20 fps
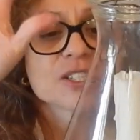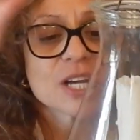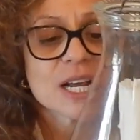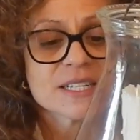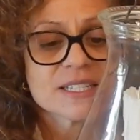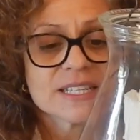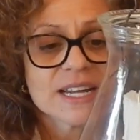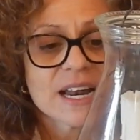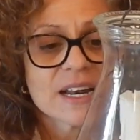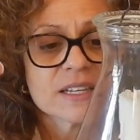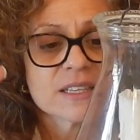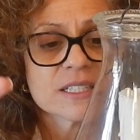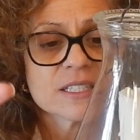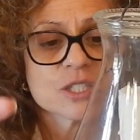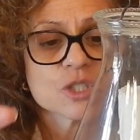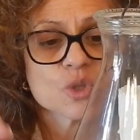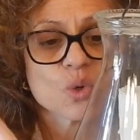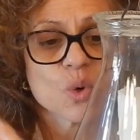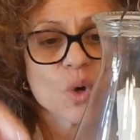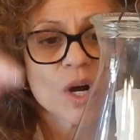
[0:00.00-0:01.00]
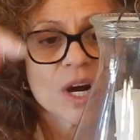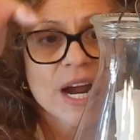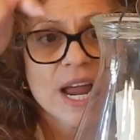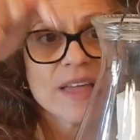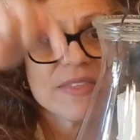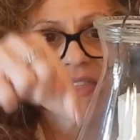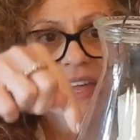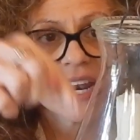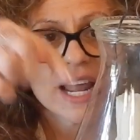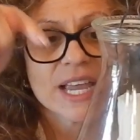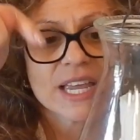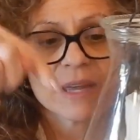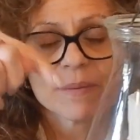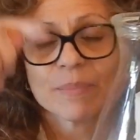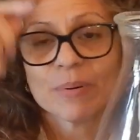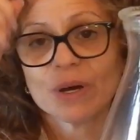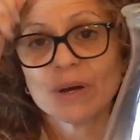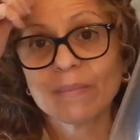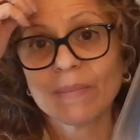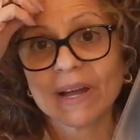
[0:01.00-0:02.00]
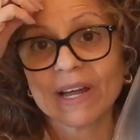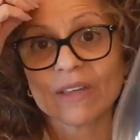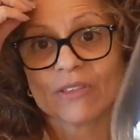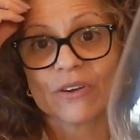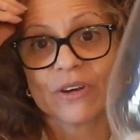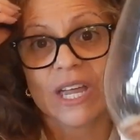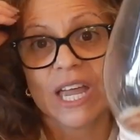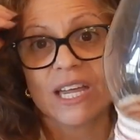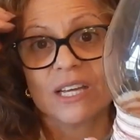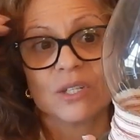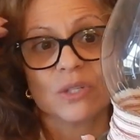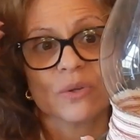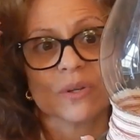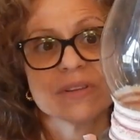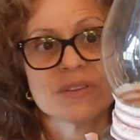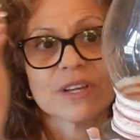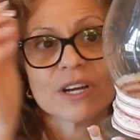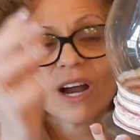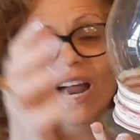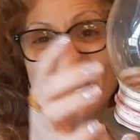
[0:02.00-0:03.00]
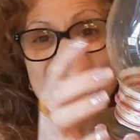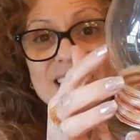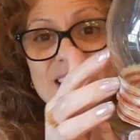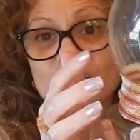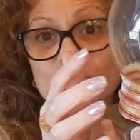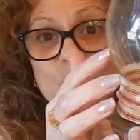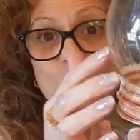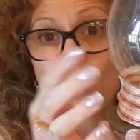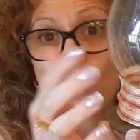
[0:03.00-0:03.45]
checked it out at the store, and then I can put my other candle in there. I need to